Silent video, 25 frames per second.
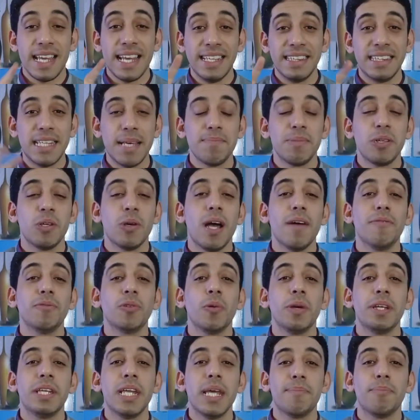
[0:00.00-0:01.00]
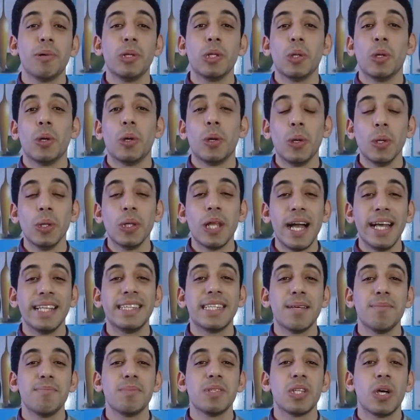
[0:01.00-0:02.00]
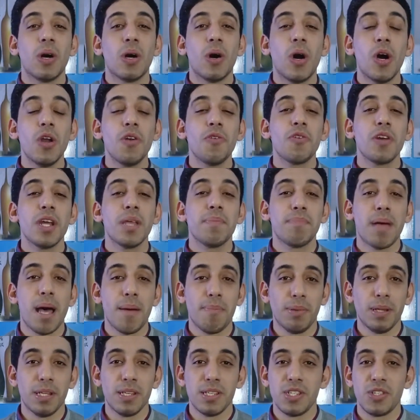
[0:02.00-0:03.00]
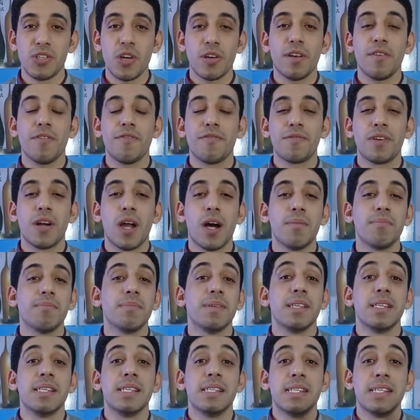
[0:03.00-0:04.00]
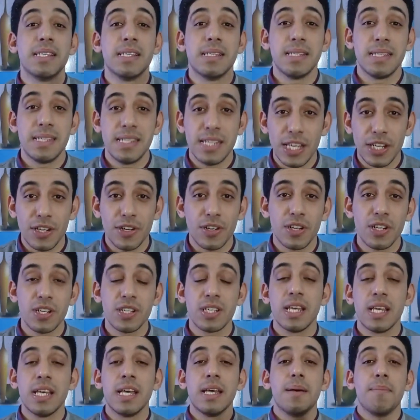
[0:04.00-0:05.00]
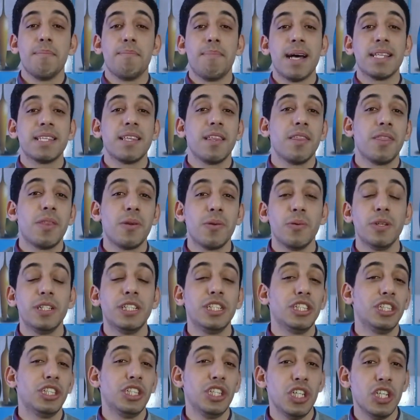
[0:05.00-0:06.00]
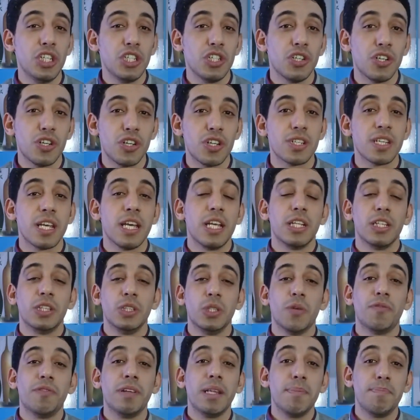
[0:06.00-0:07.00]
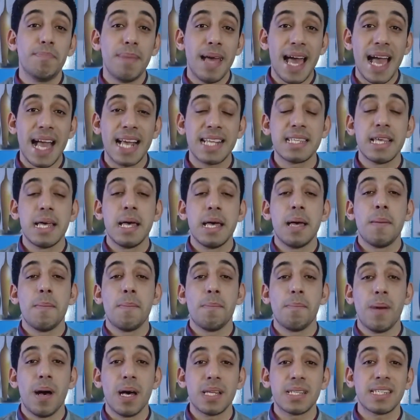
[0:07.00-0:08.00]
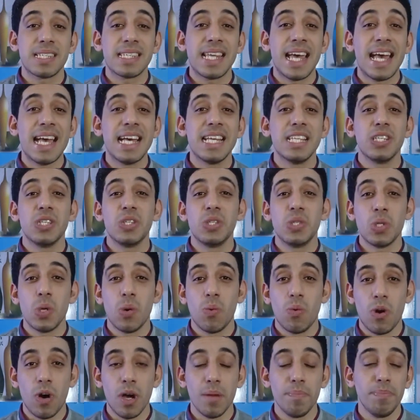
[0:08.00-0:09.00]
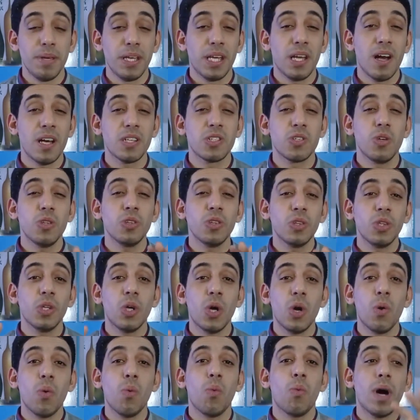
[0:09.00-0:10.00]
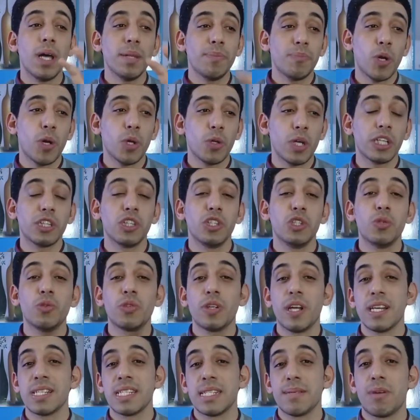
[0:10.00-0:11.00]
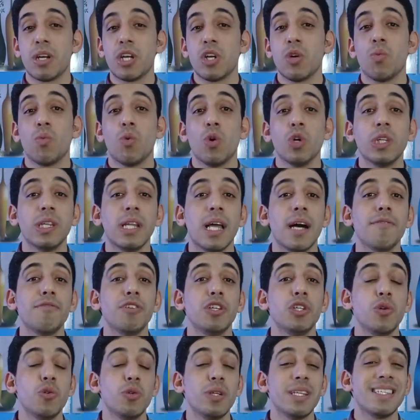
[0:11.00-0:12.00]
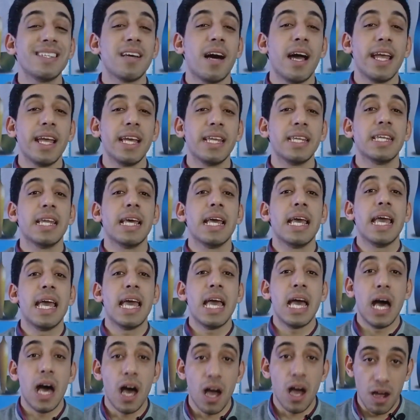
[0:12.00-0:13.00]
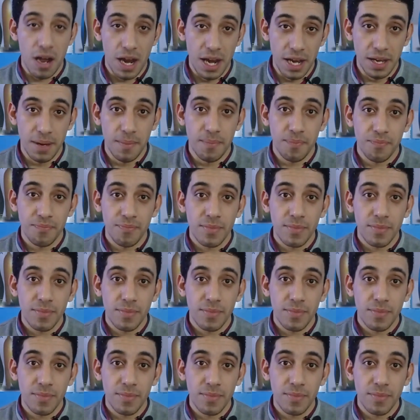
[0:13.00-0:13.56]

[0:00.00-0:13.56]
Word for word: second tip you have to enable all items on redbubble starting from stickers pattern through t-shirts duffel bags masks and so on because don't know what product your customer would love your design on